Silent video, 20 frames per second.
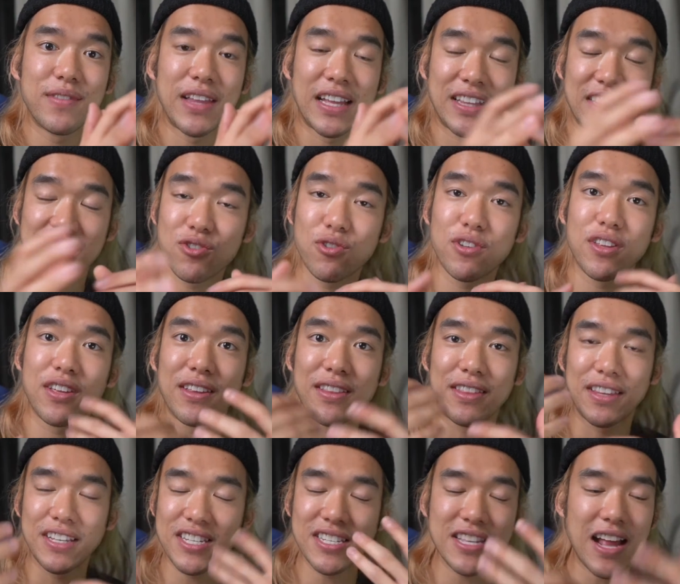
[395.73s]
Like this
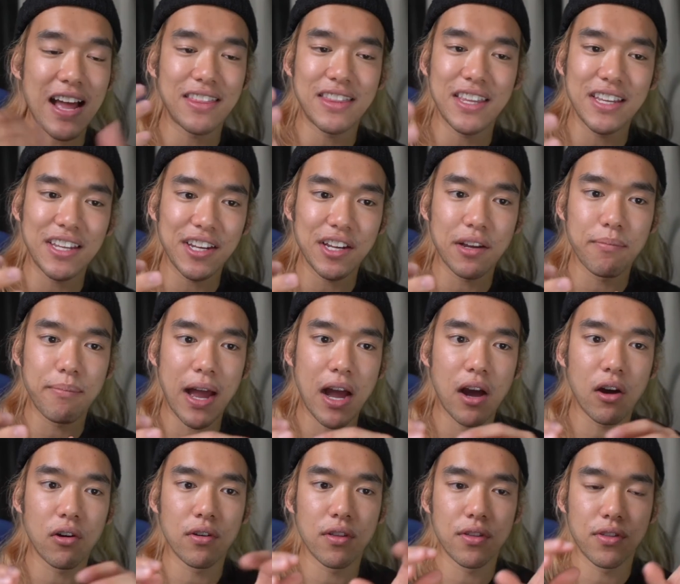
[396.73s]
is not thinking
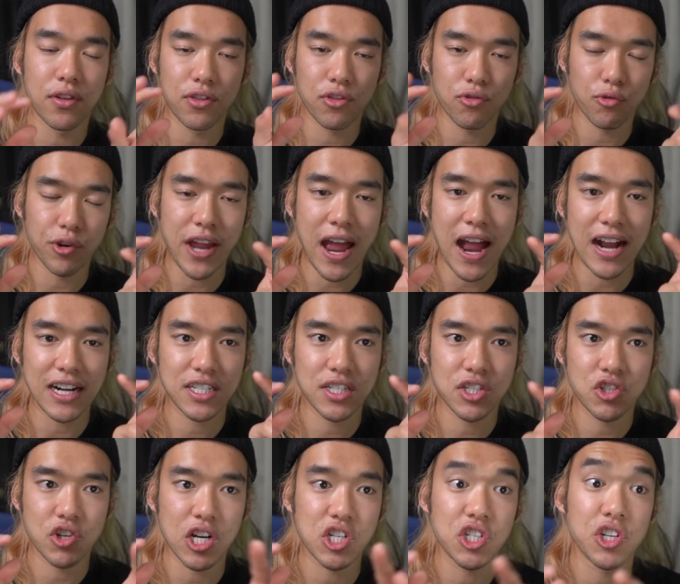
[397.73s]
about the 3-act
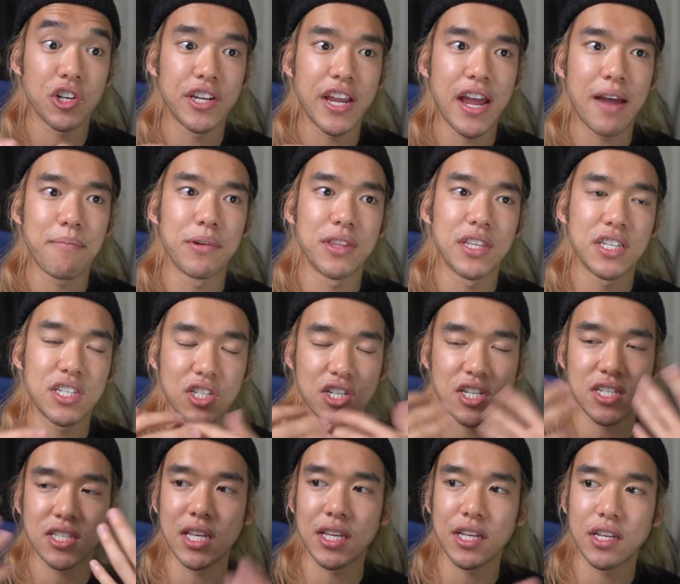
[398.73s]
structure yet, but this is
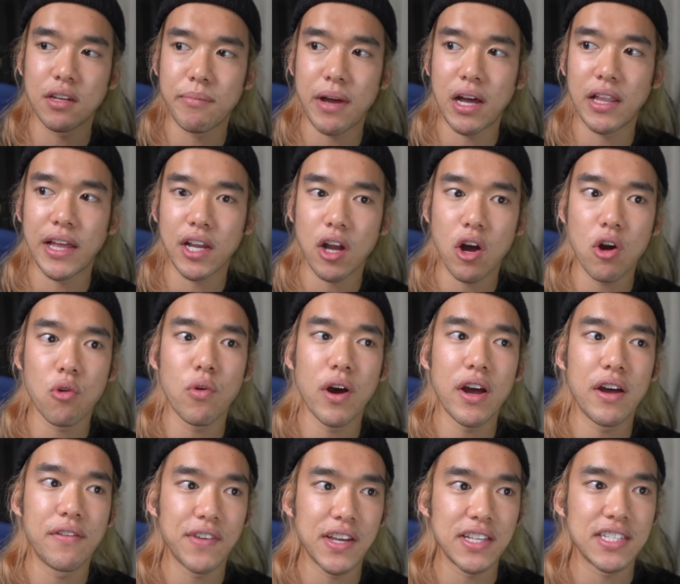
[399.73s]
just thinking about like, oh,
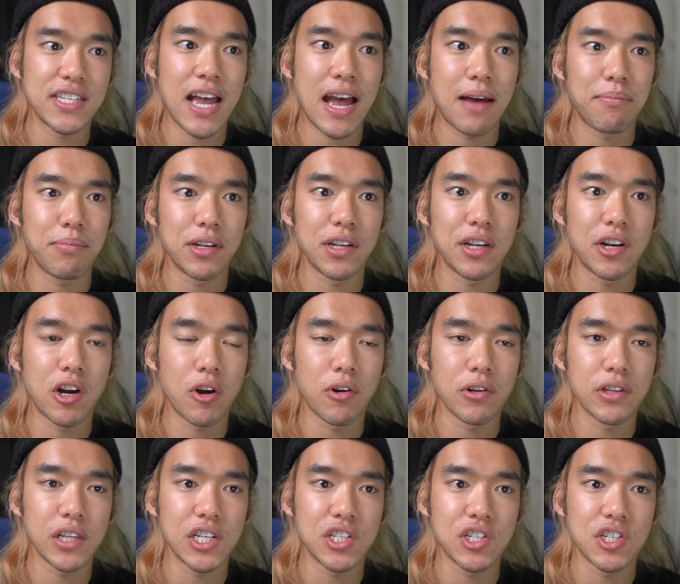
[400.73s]
what events happened in our
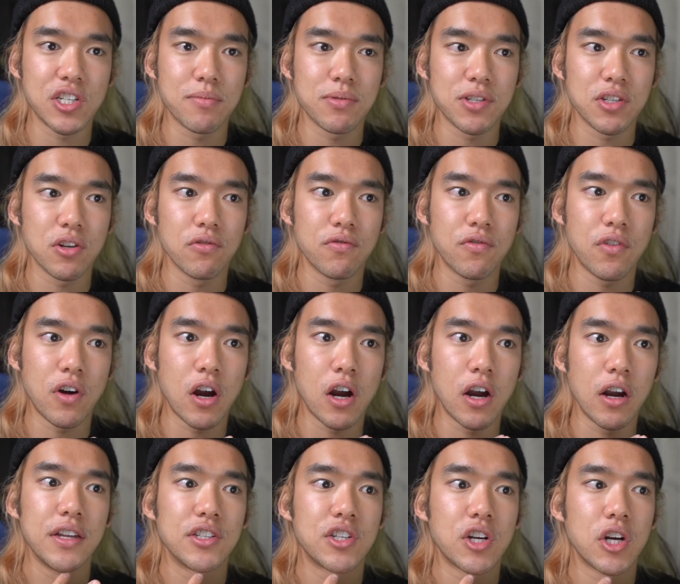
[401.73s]
relationship so
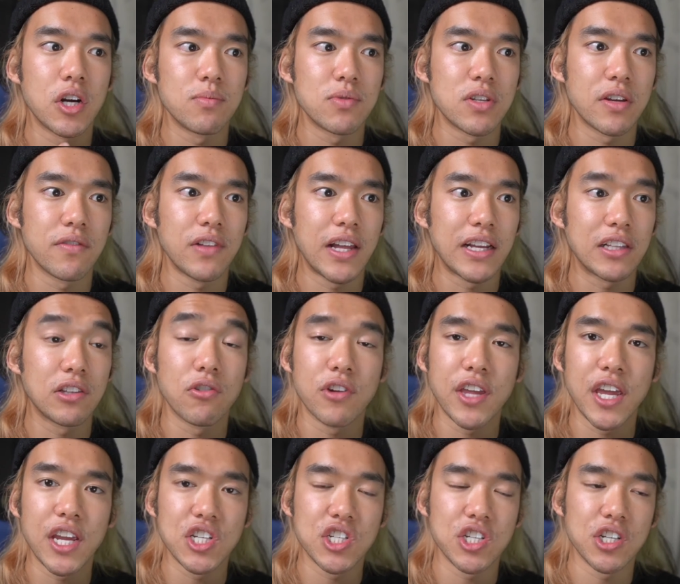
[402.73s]
far in terms of like
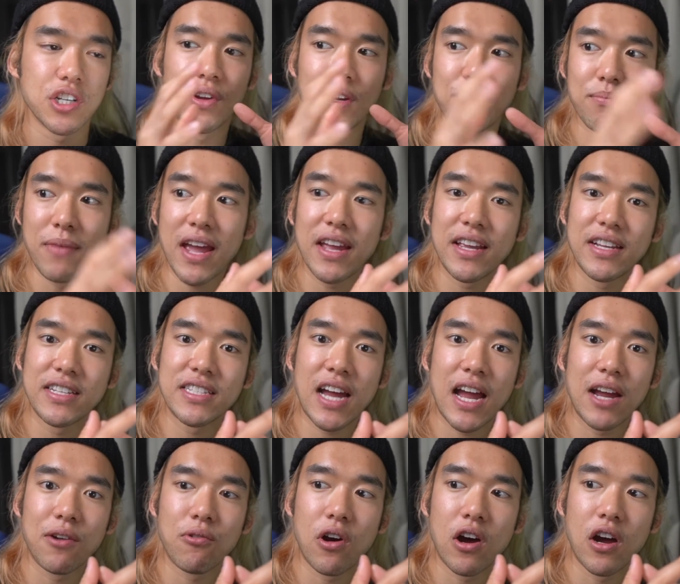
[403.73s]
location. We met in
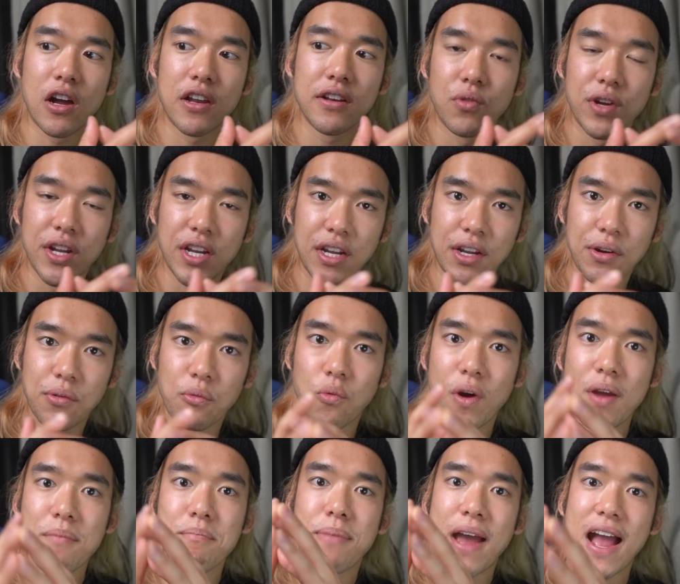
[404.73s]
Taiwan, we
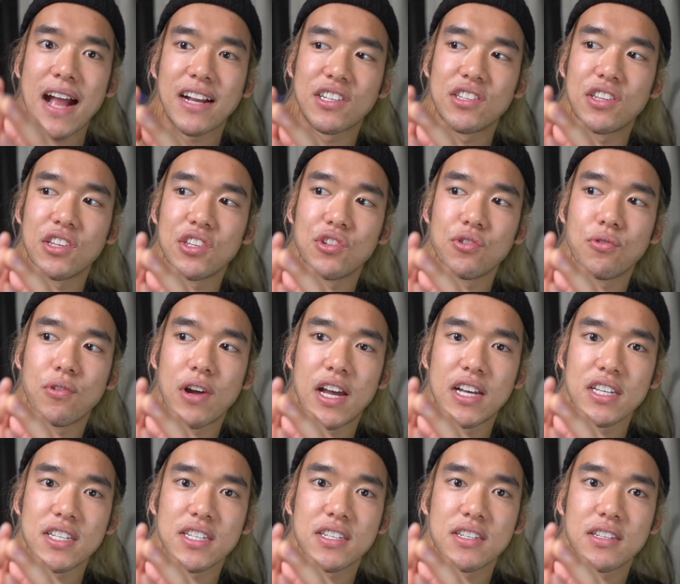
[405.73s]
went back to the
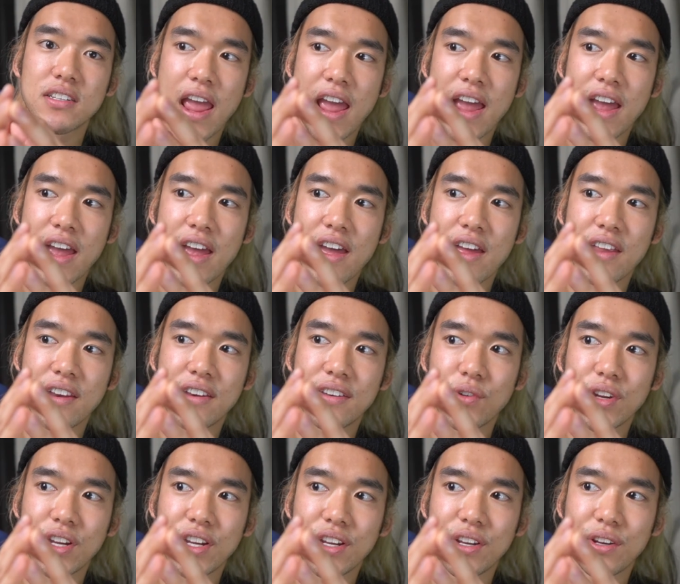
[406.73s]
US, and
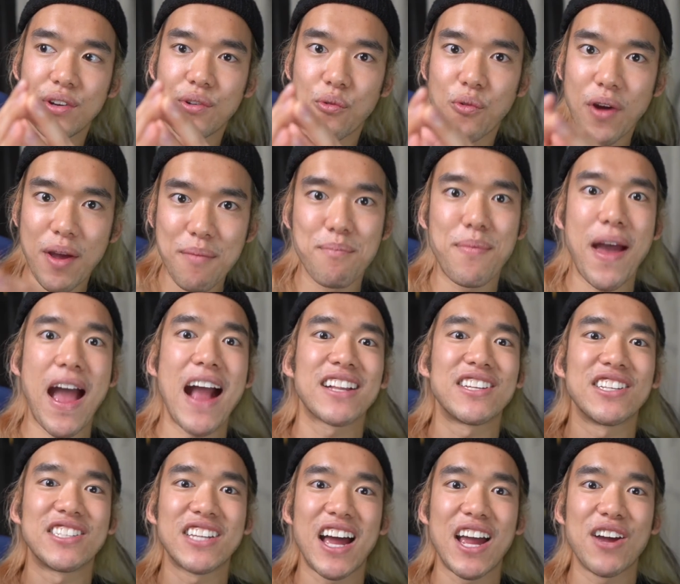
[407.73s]
we went back
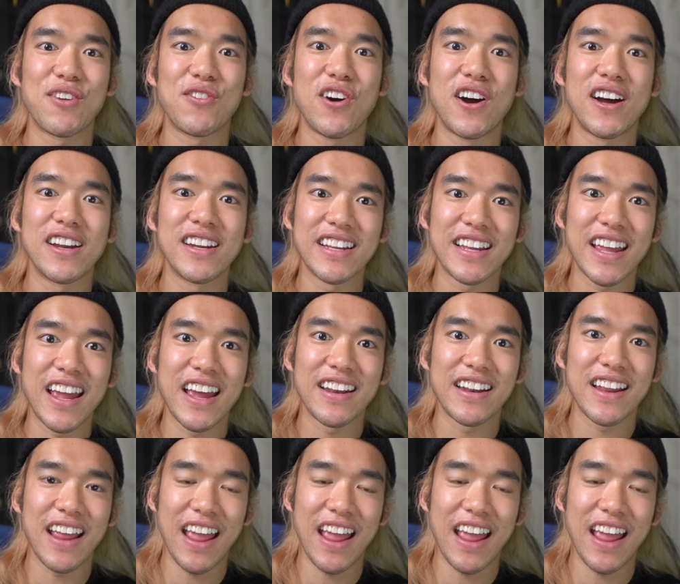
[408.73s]
to Taiwan again.